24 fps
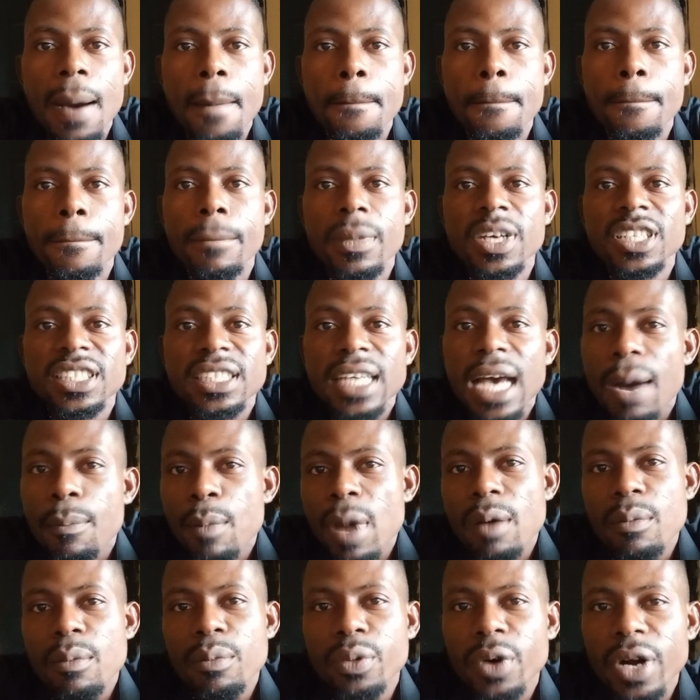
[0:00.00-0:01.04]
cell
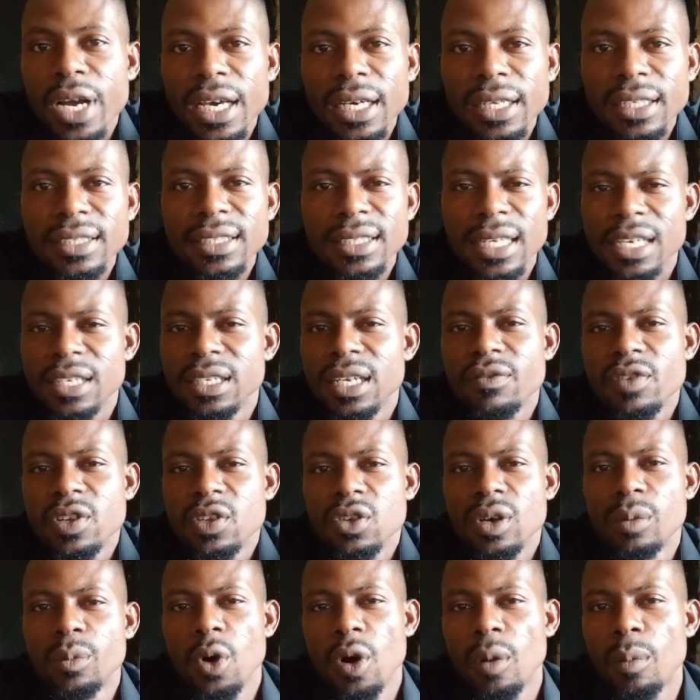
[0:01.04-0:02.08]
membranes and even some
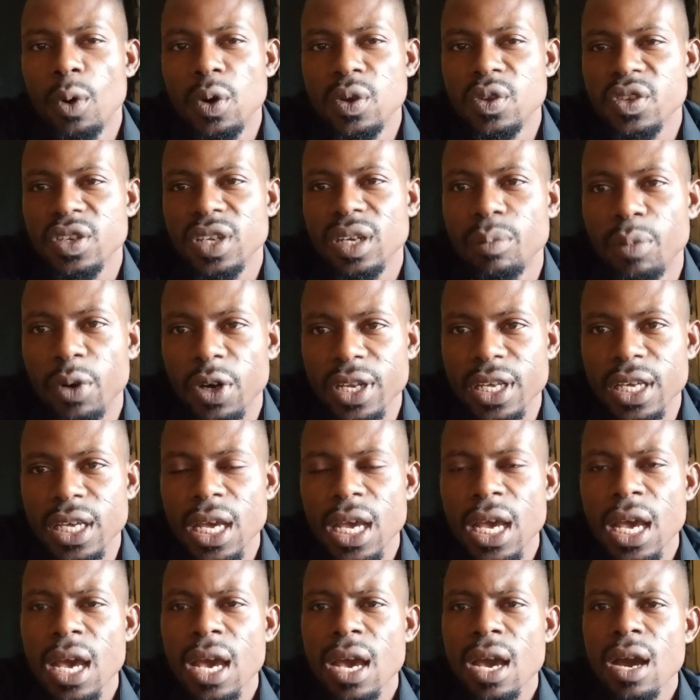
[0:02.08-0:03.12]
hormones in the body.
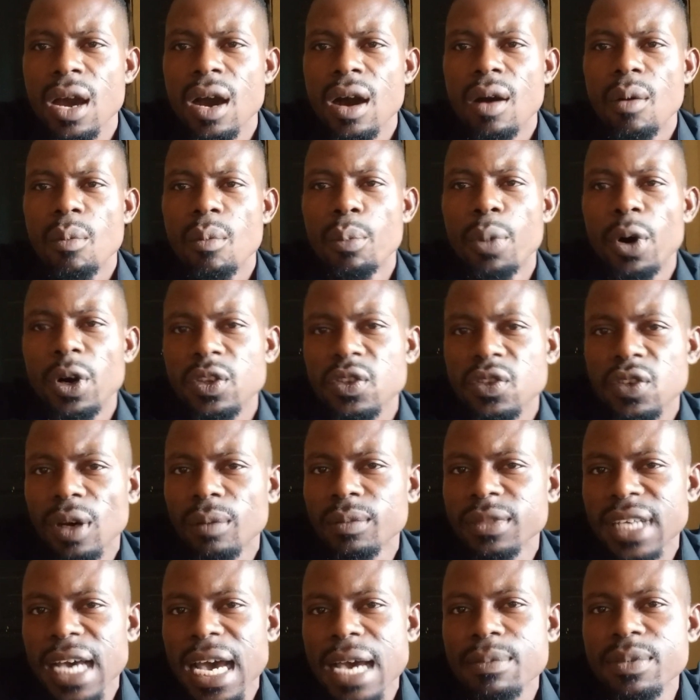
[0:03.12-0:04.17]
But
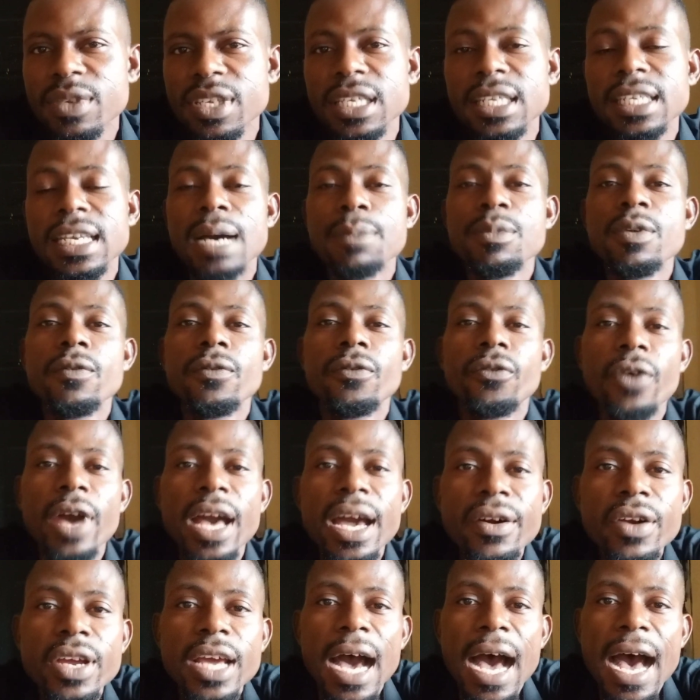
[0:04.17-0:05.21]
sometimes it can be very
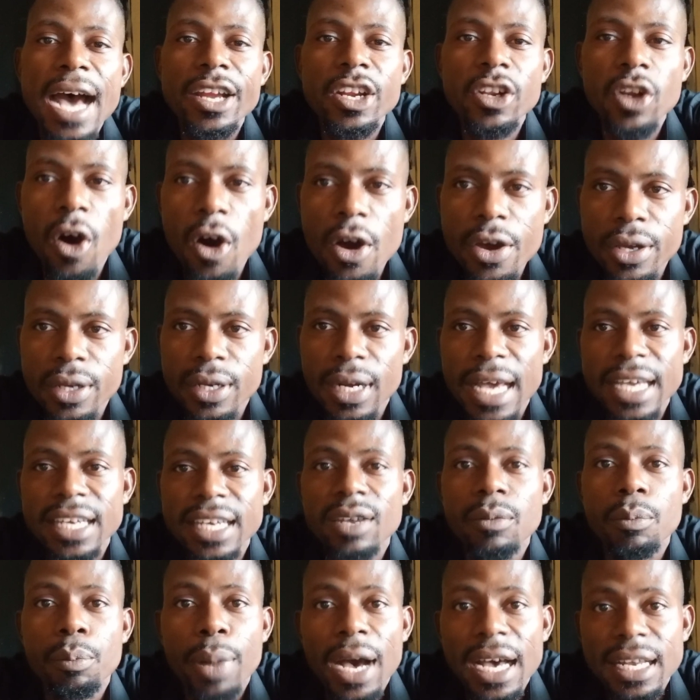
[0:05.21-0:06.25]
annoying, like the
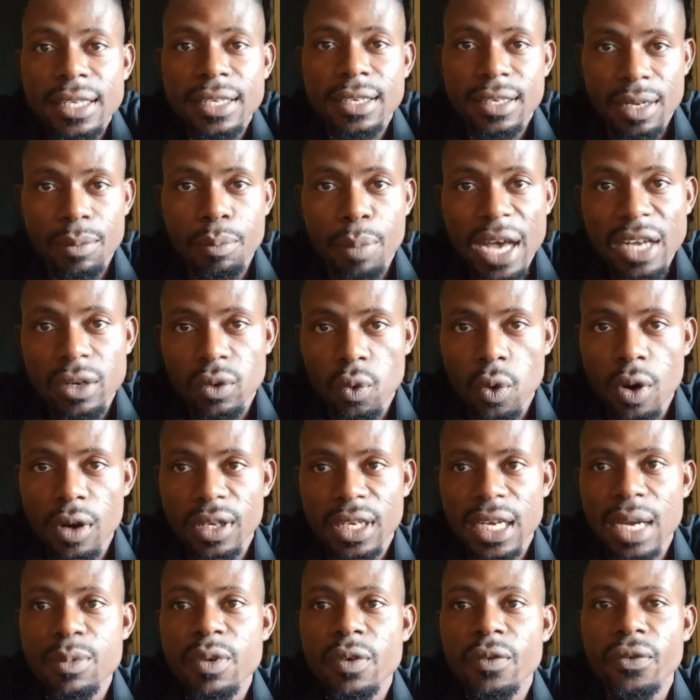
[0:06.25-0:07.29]
bad one can
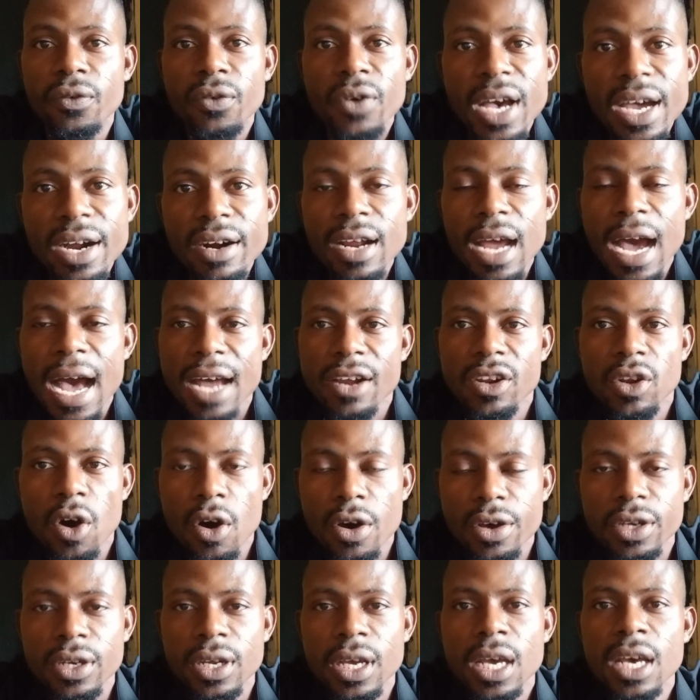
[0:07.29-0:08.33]
be very annoying.
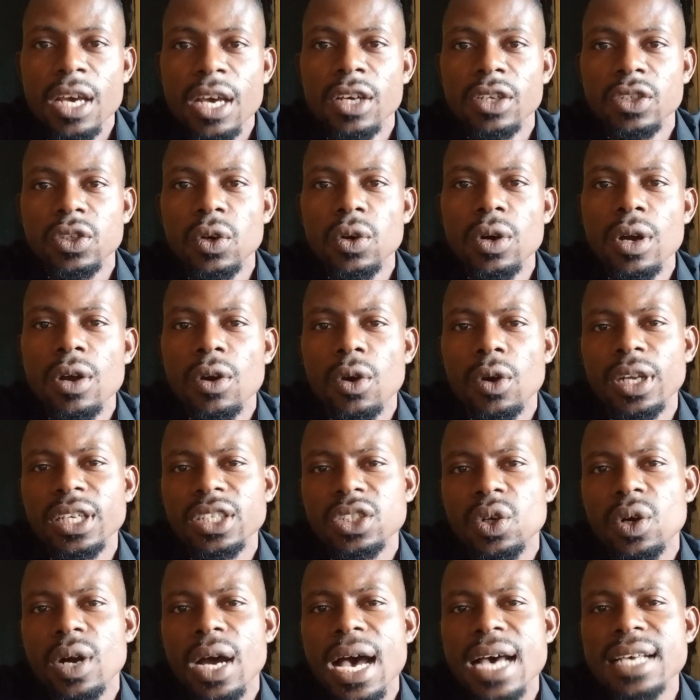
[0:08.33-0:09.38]
So cholesterol
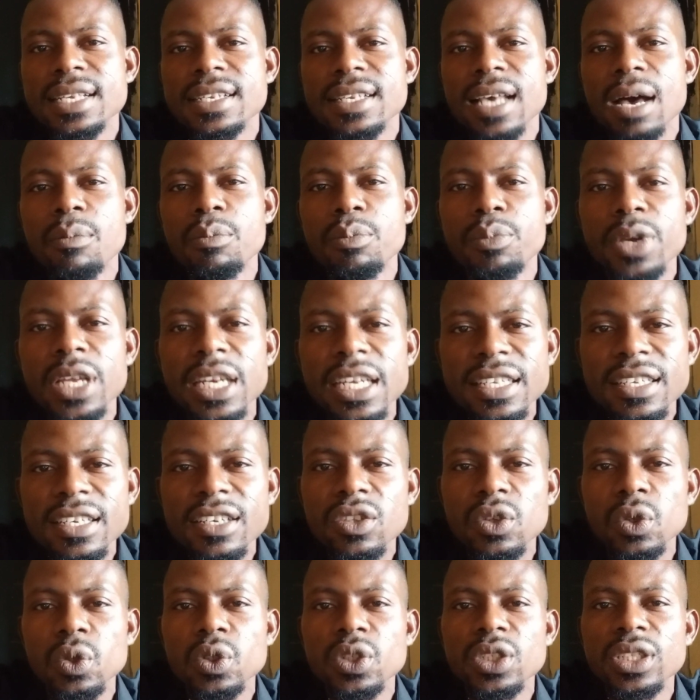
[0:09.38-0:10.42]
has this ability to
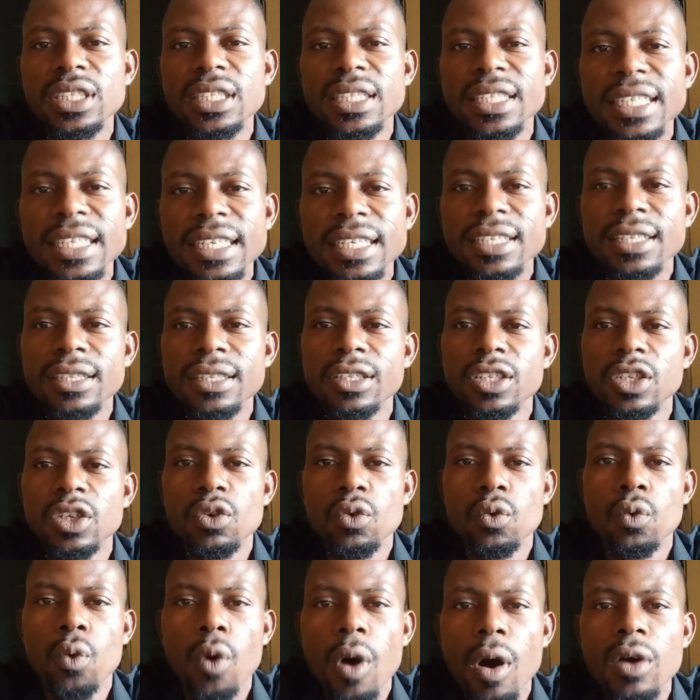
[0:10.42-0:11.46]
stick to the
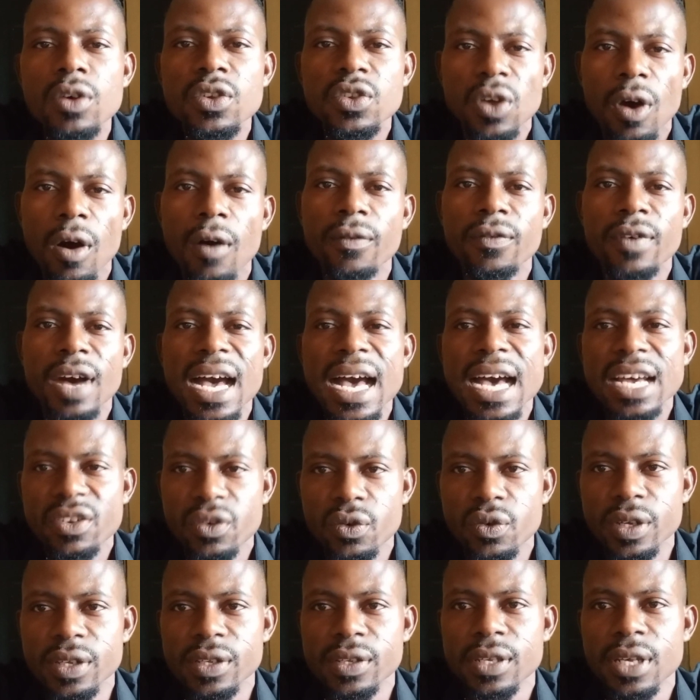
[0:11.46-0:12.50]
walls of
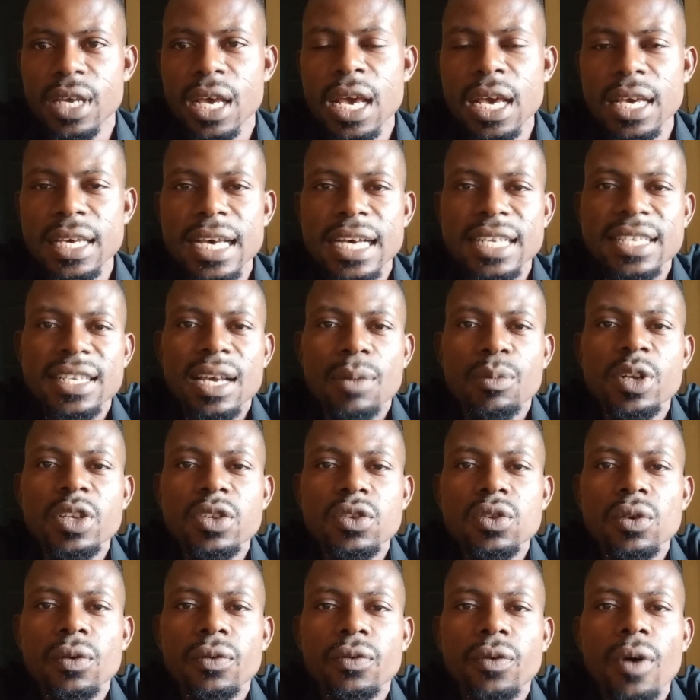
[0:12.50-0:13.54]
arteries. It has this ability to
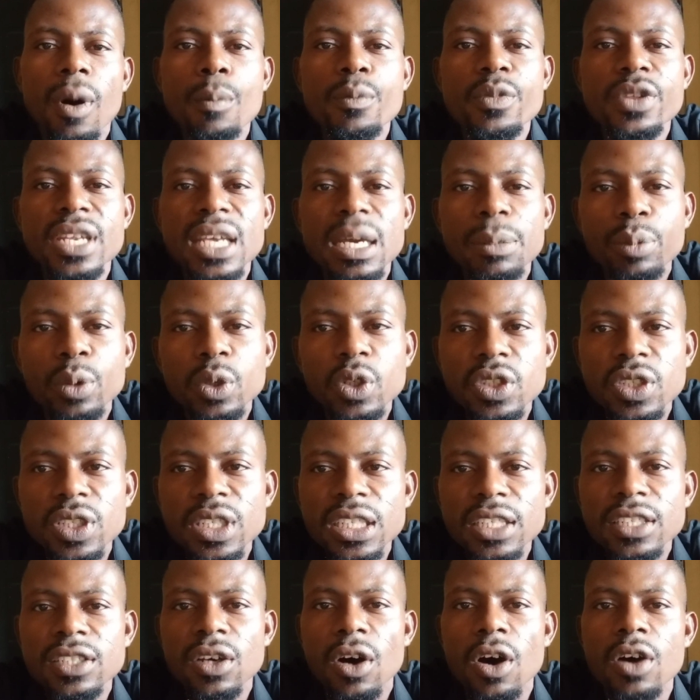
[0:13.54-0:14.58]
form deposits
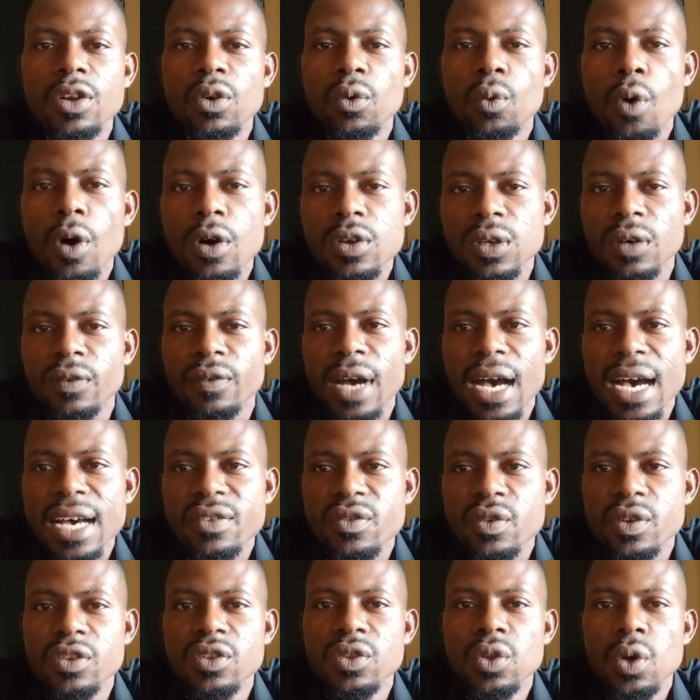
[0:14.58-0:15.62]
on the walls of arteries known